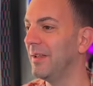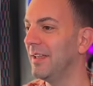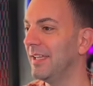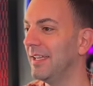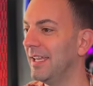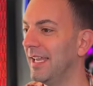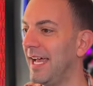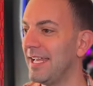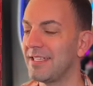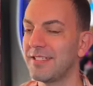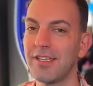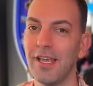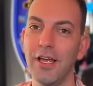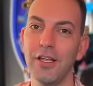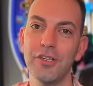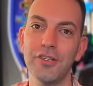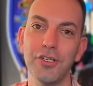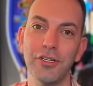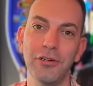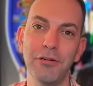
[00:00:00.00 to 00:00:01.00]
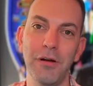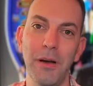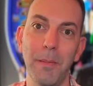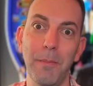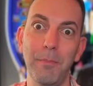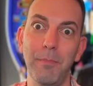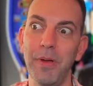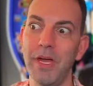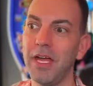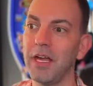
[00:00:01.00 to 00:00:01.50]
Let's do
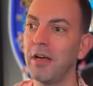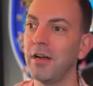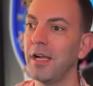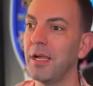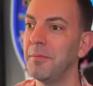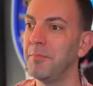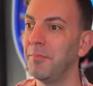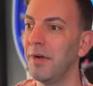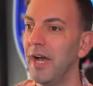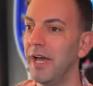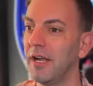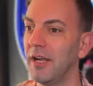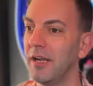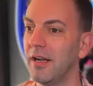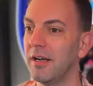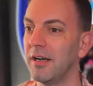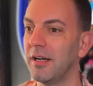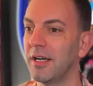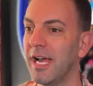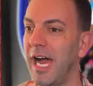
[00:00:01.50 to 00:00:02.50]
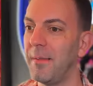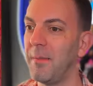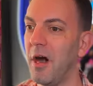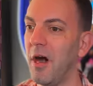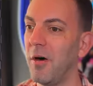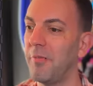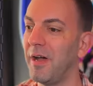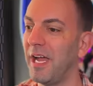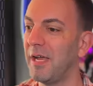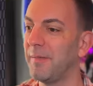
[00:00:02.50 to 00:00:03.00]
bigger and better. Come
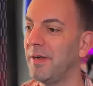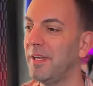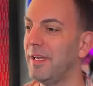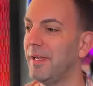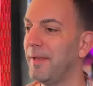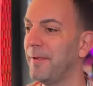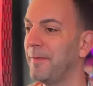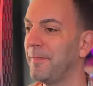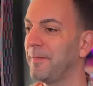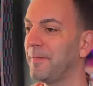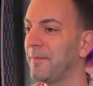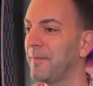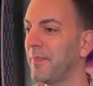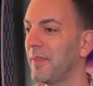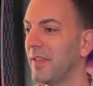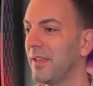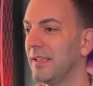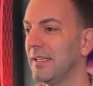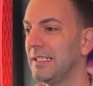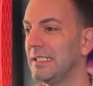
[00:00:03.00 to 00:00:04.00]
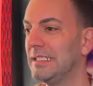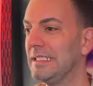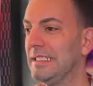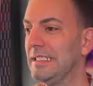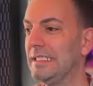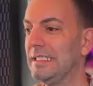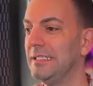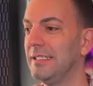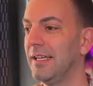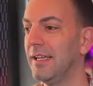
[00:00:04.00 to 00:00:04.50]
on, baby.
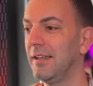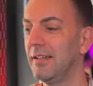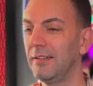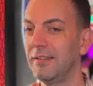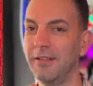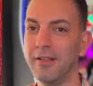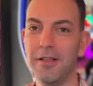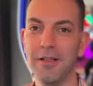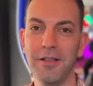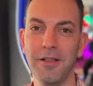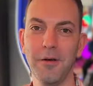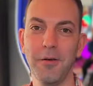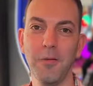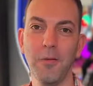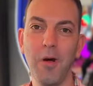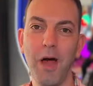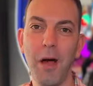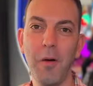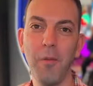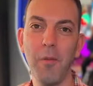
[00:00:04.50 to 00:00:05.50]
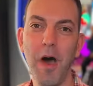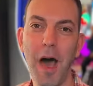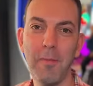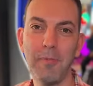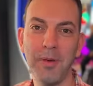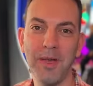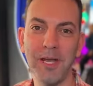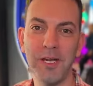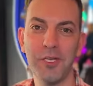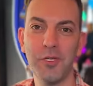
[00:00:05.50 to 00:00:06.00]
A
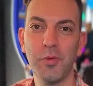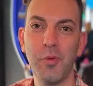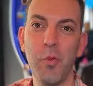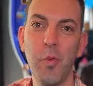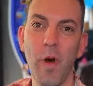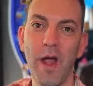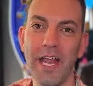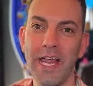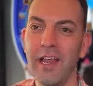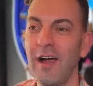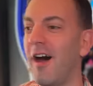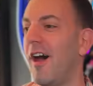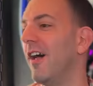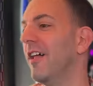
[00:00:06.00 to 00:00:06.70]
whopping $20.